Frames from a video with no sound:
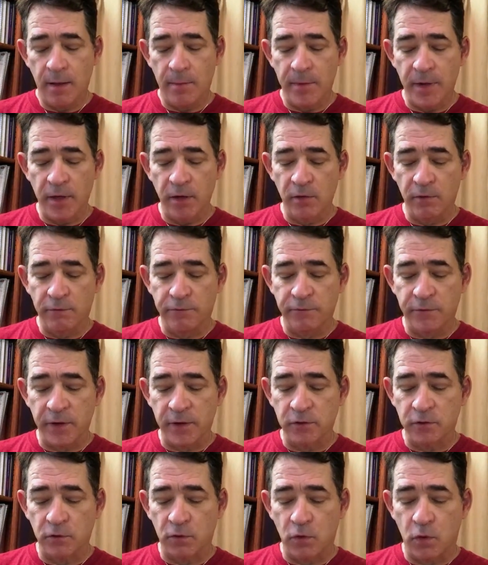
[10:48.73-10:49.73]
a medial
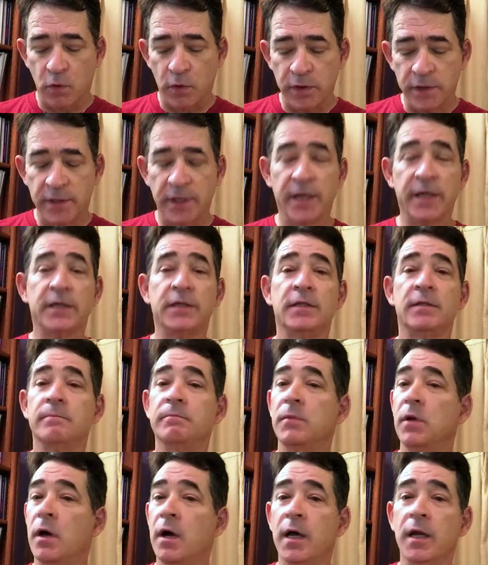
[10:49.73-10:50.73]
frontal
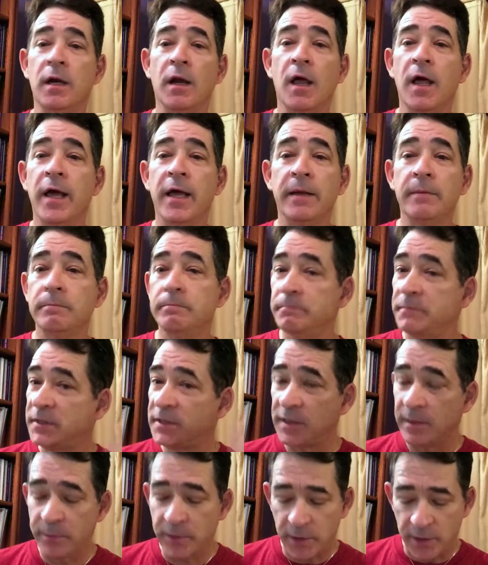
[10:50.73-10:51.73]
cortex online
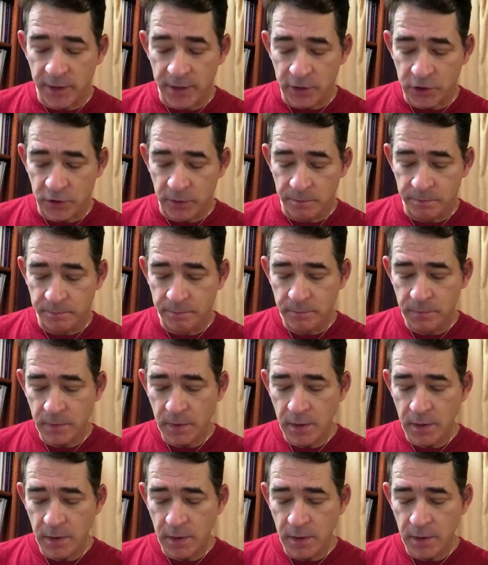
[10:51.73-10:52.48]
stimulation,